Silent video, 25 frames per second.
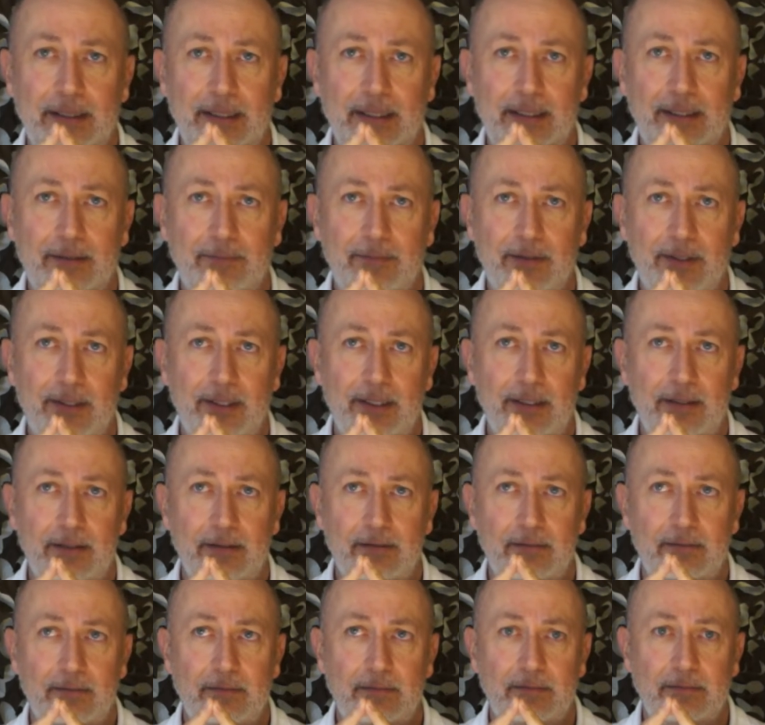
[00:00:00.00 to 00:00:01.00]
And I'm like,
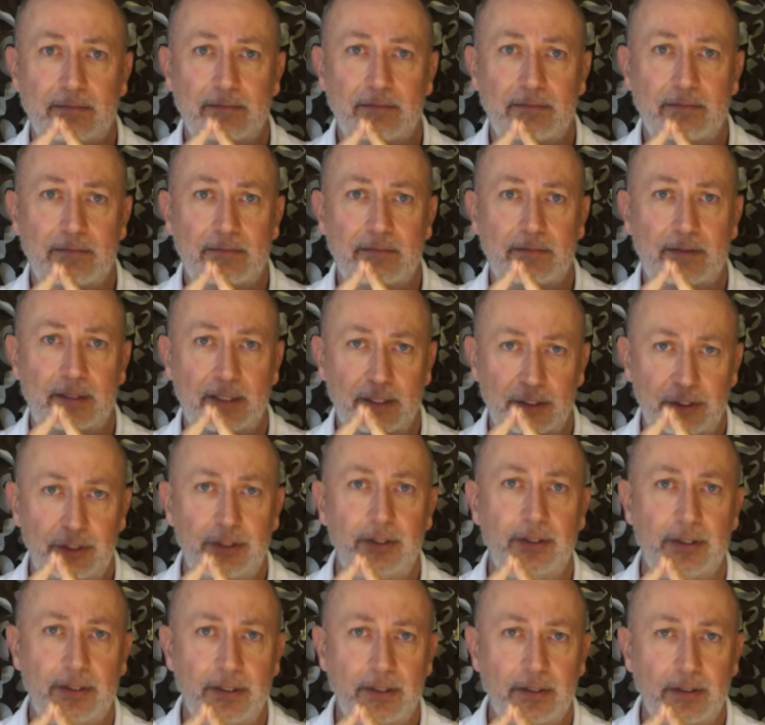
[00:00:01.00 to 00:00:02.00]
well, they
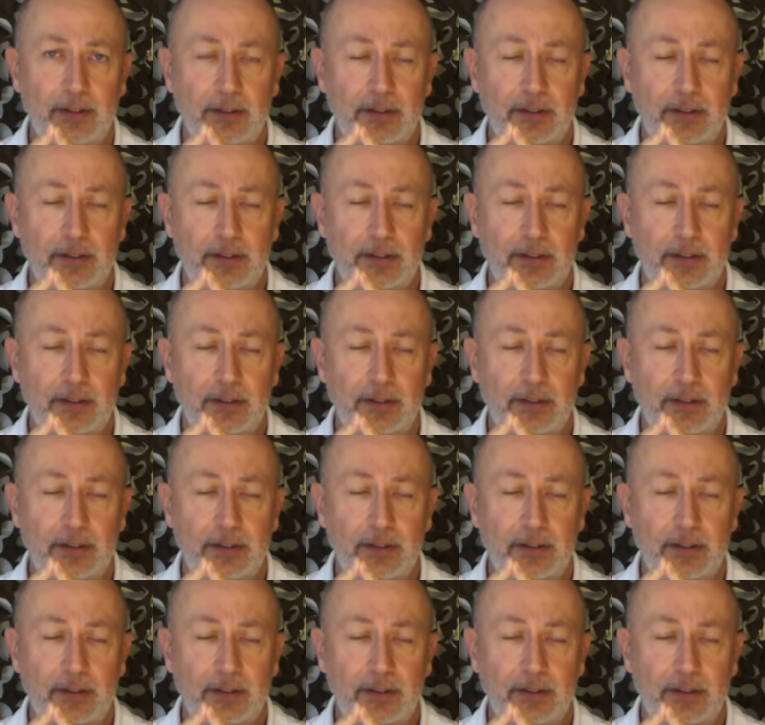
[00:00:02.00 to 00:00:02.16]
should.